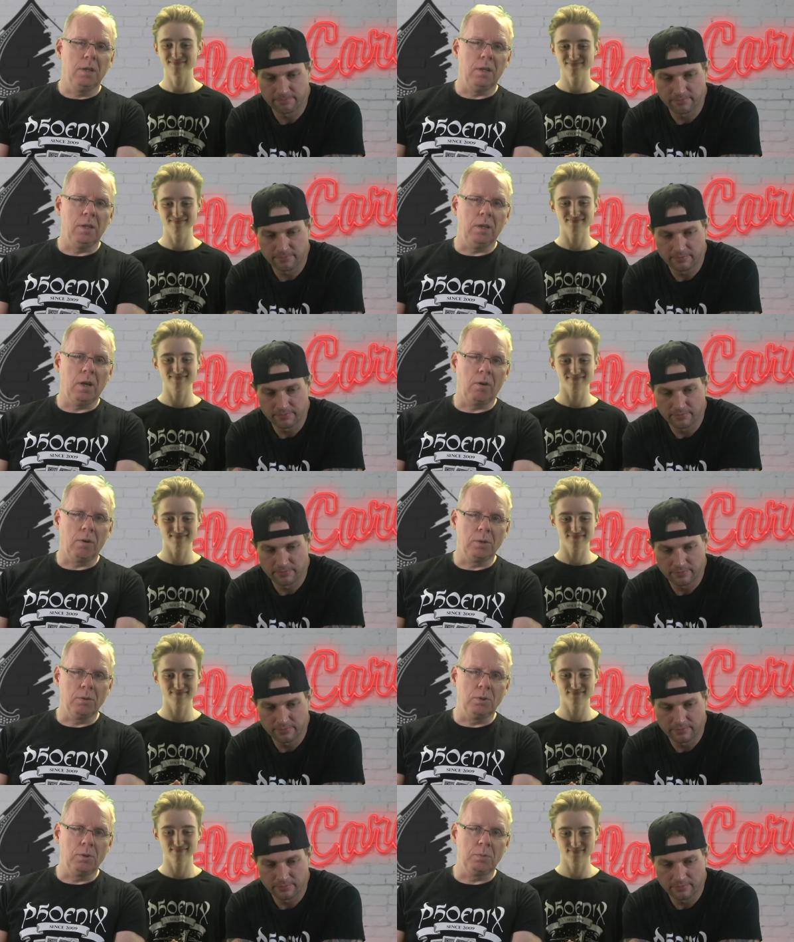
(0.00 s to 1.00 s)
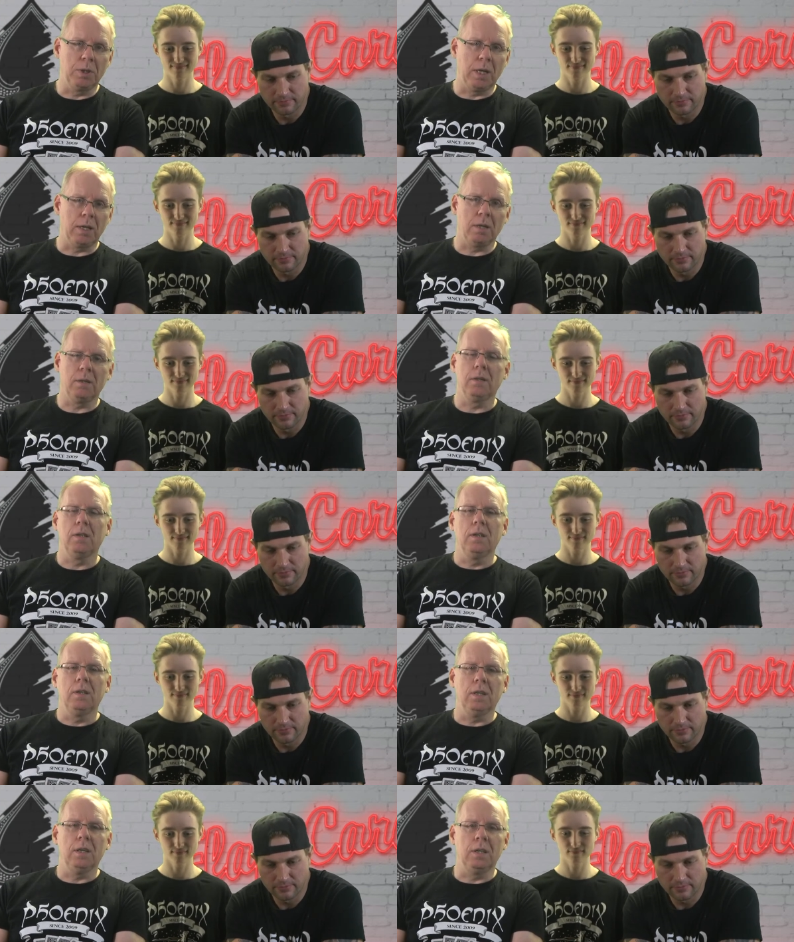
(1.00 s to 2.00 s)
Speaker 1: in our YouTube channel.
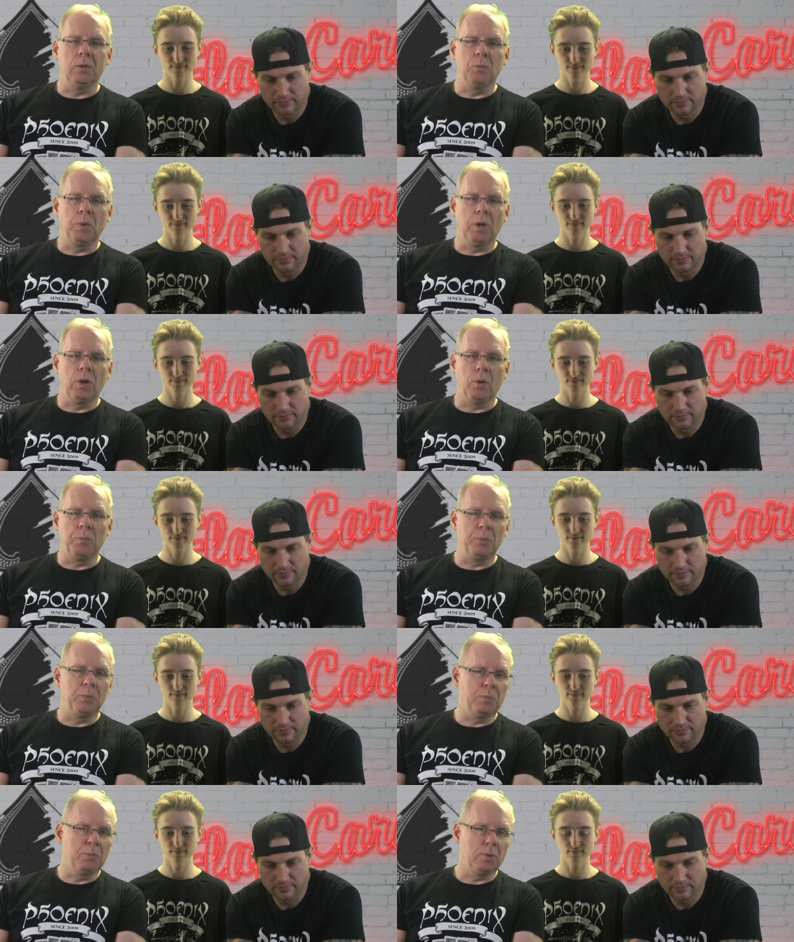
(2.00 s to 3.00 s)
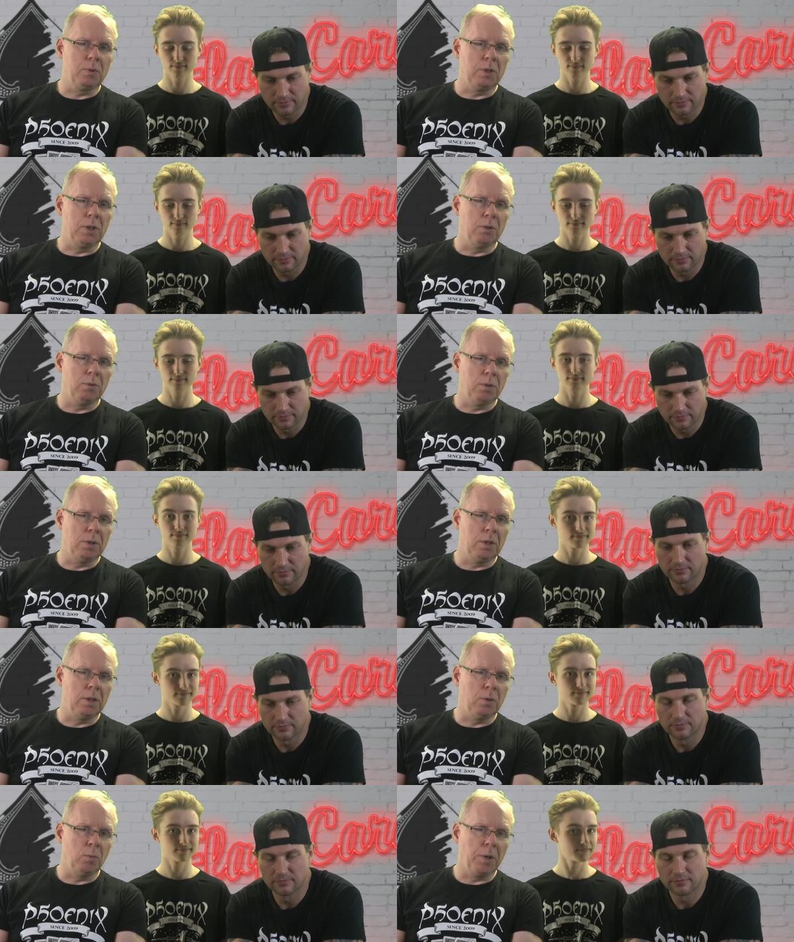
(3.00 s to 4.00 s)
And we hope to see you
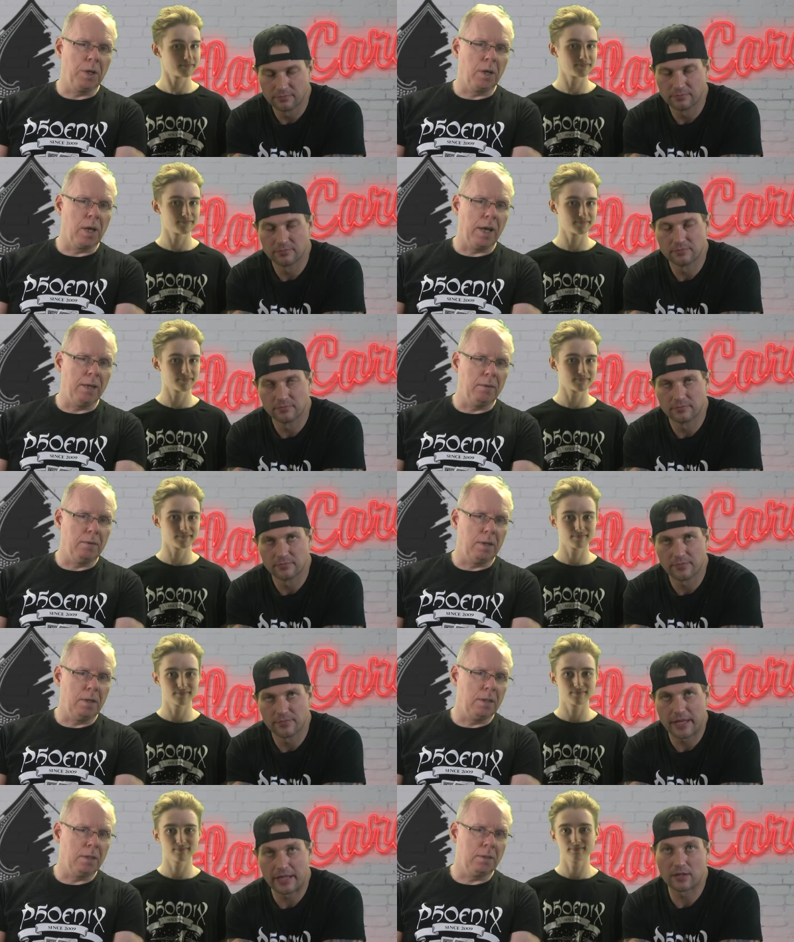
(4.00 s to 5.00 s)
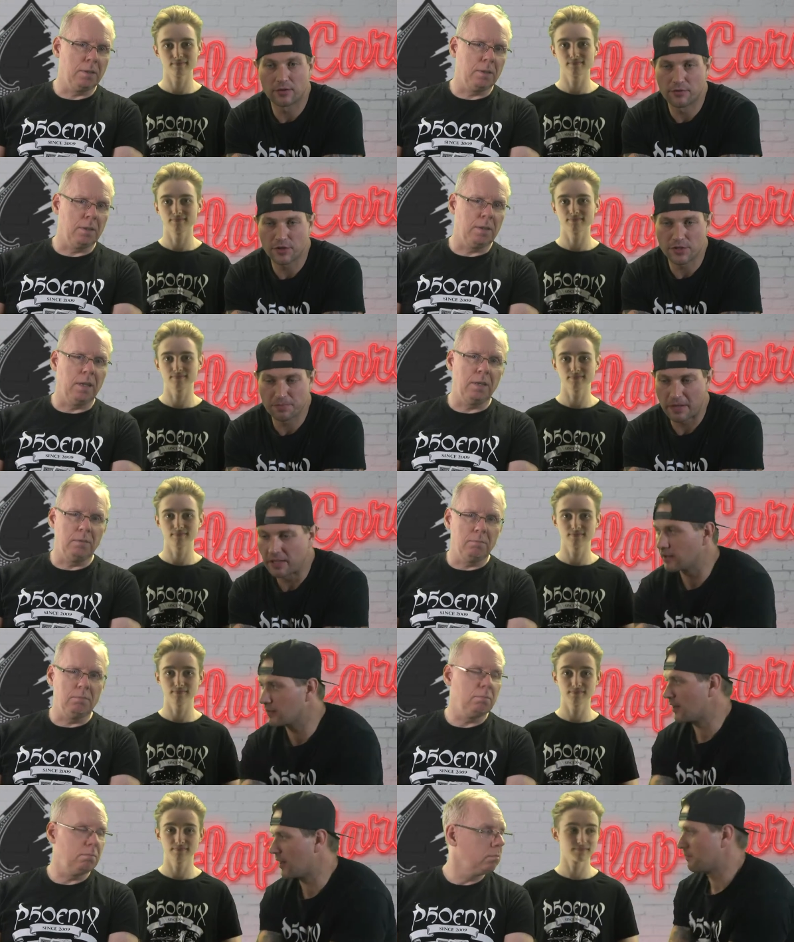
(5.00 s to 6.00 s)
in a week again. And thank until you for then,
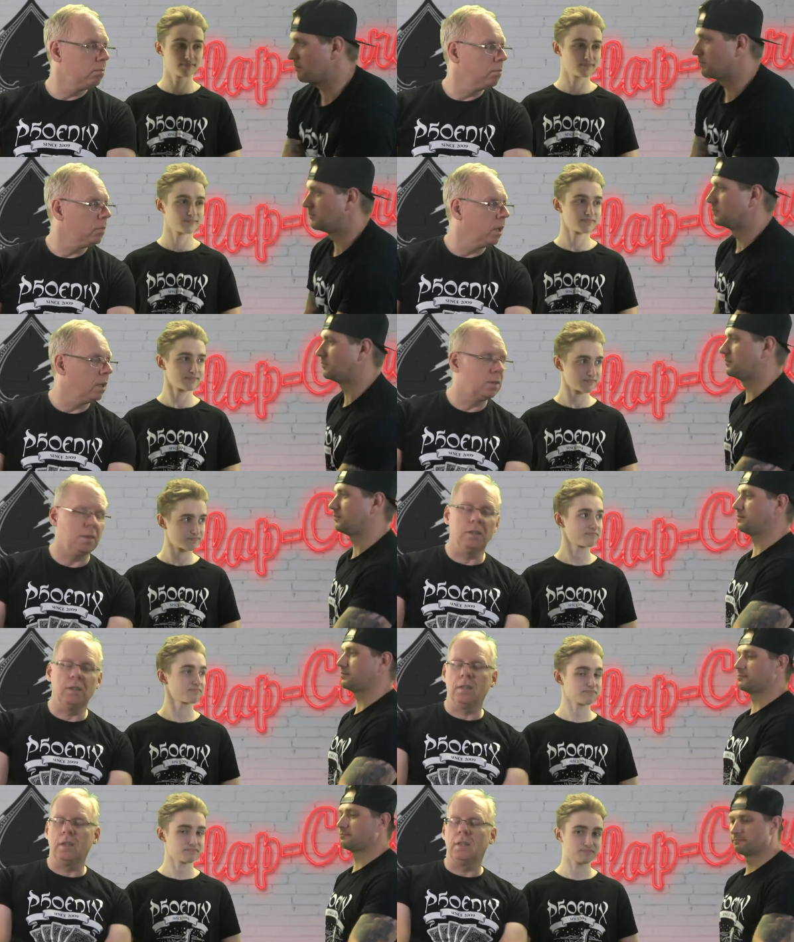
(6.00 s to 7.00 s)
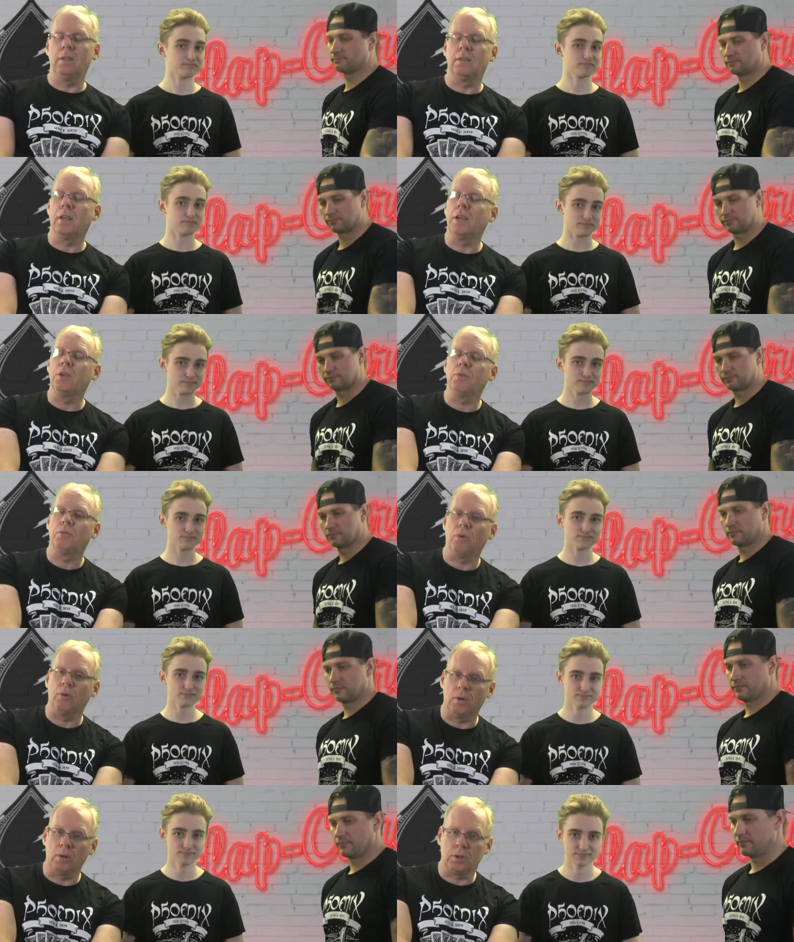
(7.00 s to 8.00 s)
spending time. Yes, and, and thank you
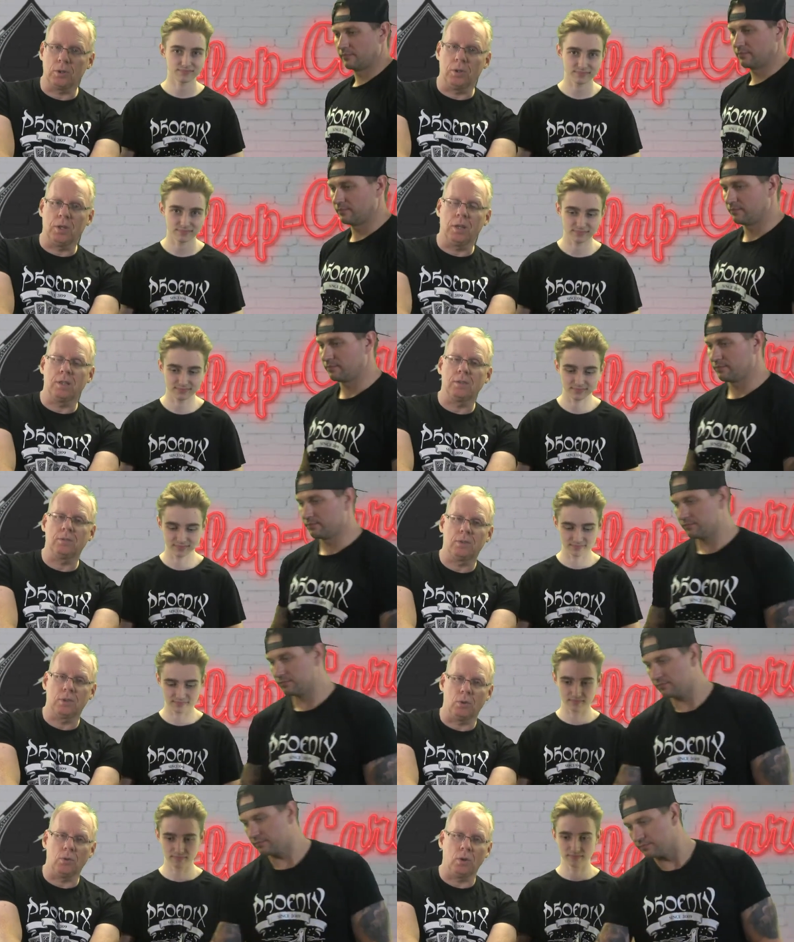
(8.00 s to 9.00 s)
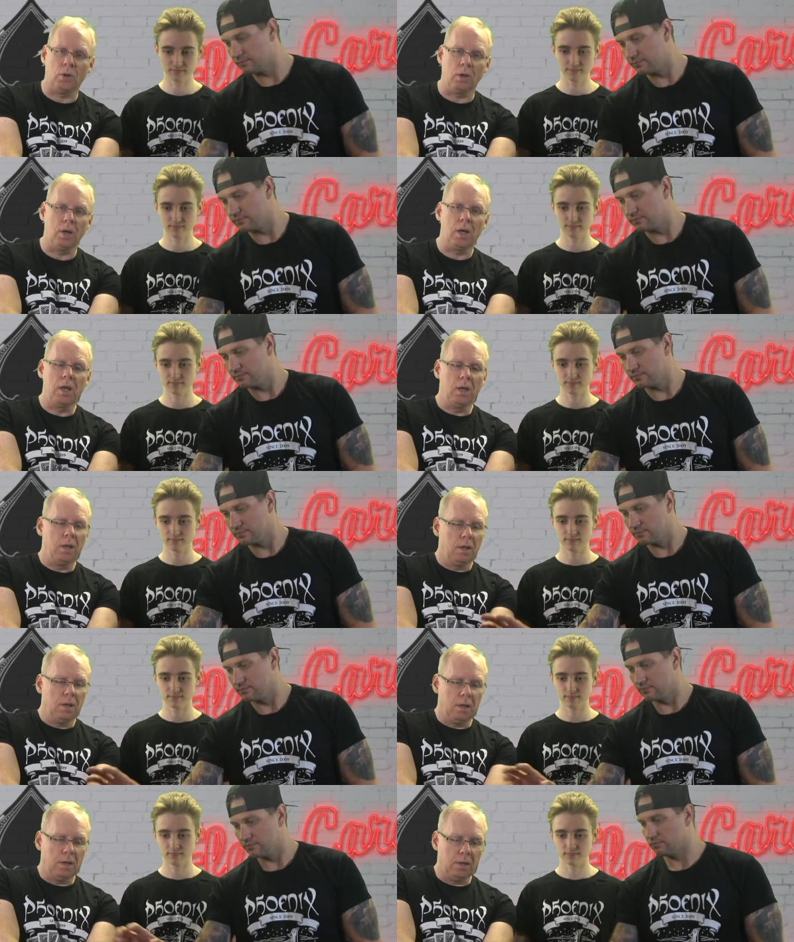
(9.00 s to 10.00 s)
for joining us so long.
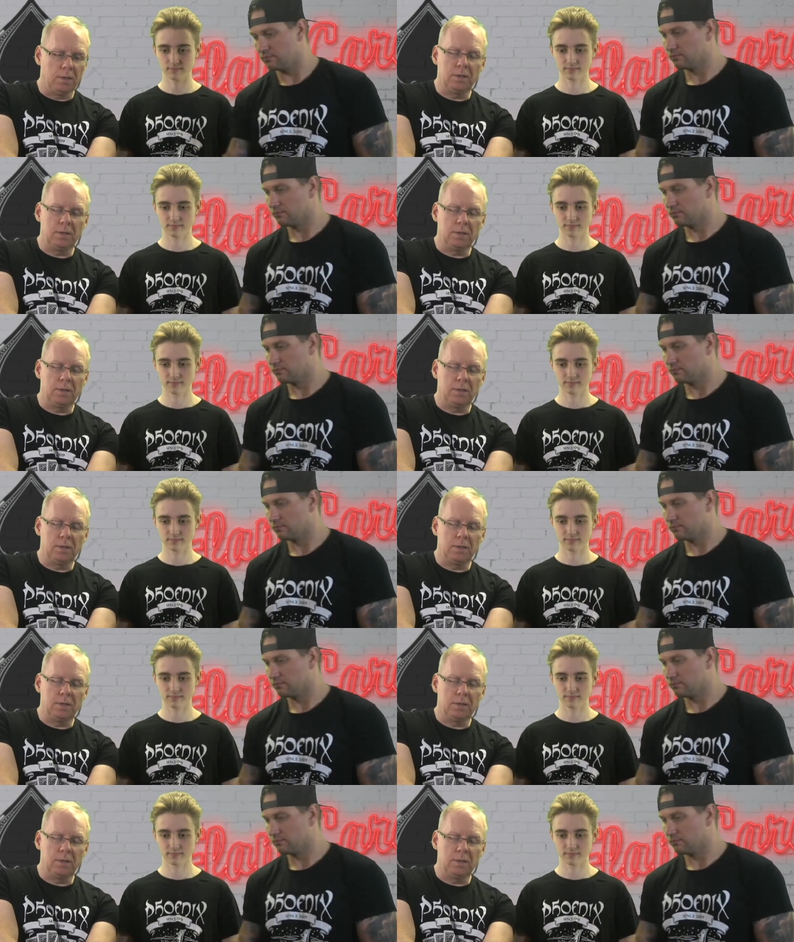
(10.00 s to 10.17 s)
Uh,